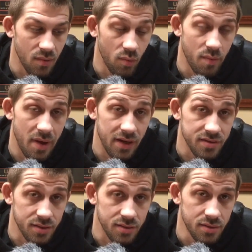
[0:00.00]
We'll be back
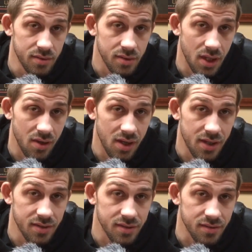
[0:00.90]
soon. All right,
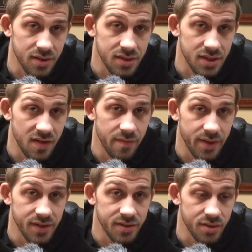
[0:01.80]
so see
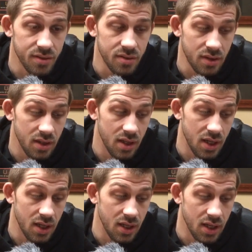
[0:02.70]
everybody soon,
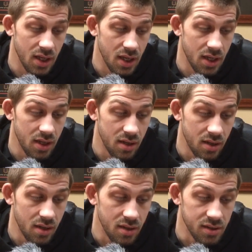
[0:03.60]
and
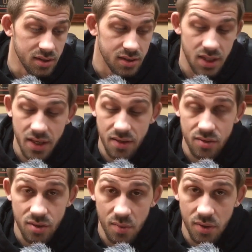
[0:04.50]
stay out
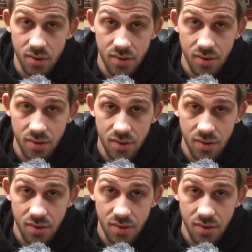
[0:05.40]
of trouble.